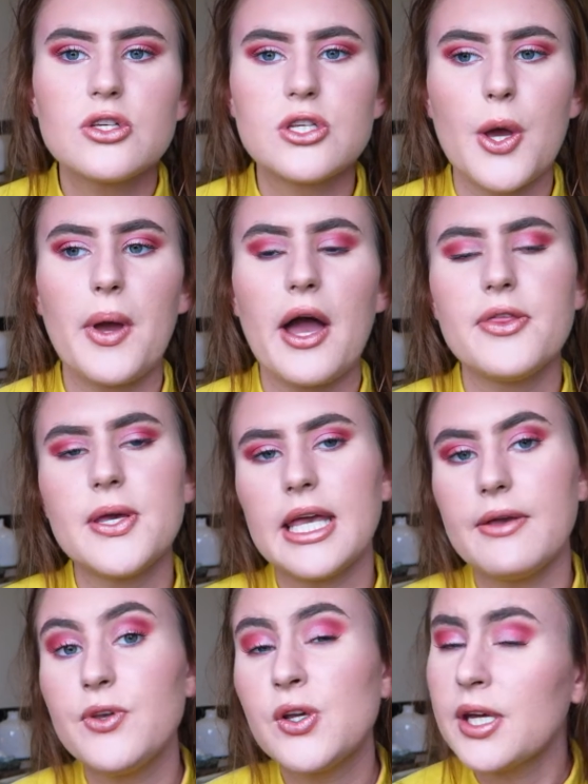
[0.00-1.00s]
So I
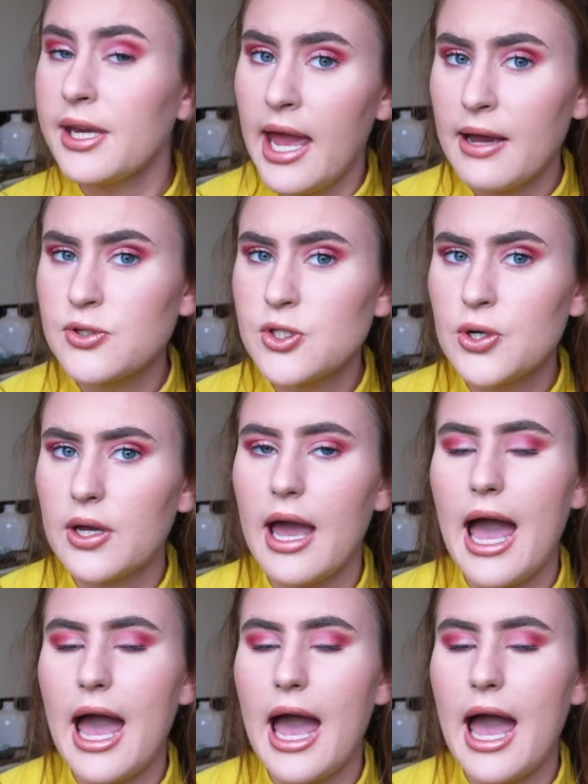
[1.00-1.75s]
think if you're gonna have sugar,